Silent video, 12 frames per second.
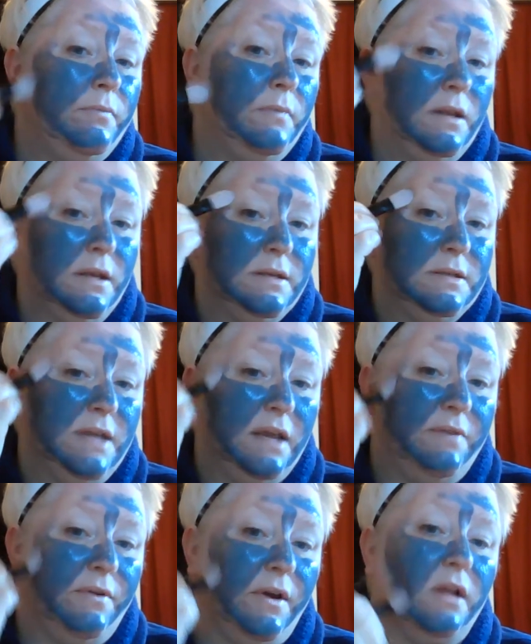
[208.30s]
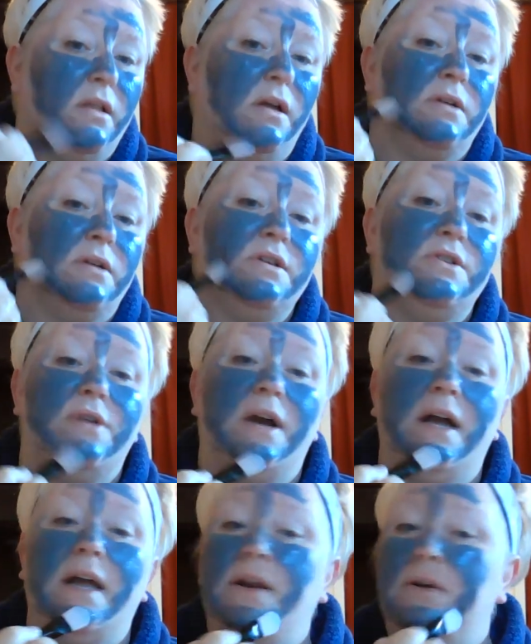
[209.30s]
It doesn't take very long to
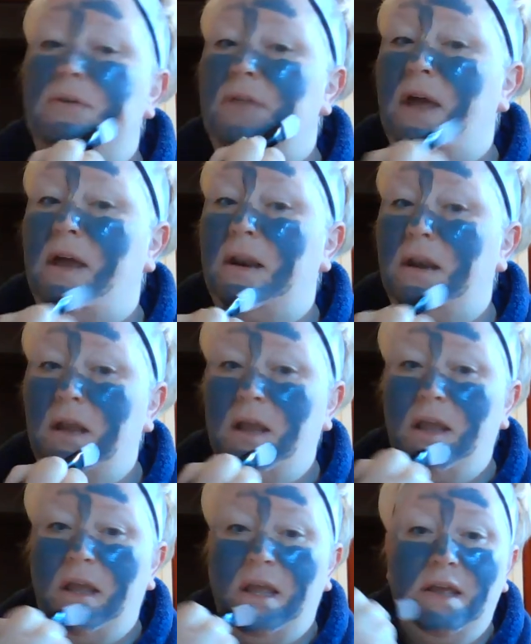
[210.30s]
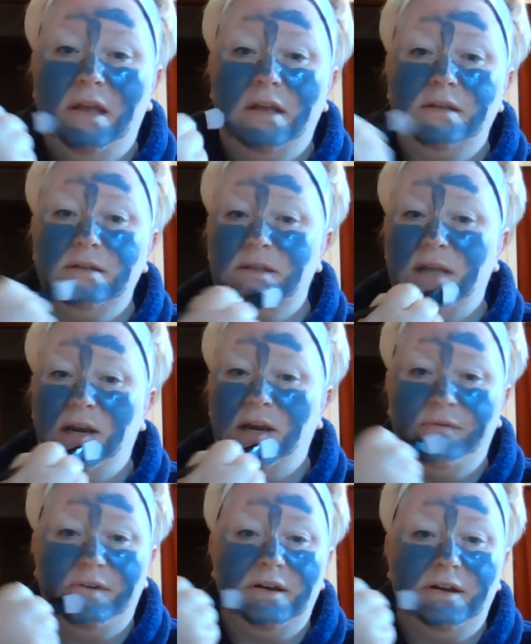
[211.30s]
dry, I know that. So it's kind
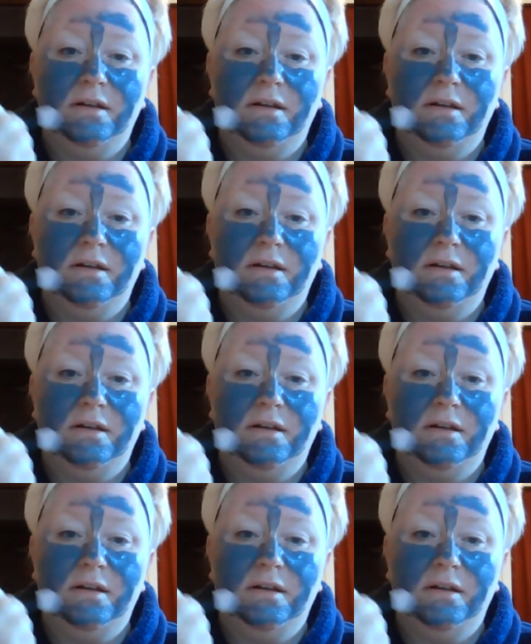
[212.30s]
of a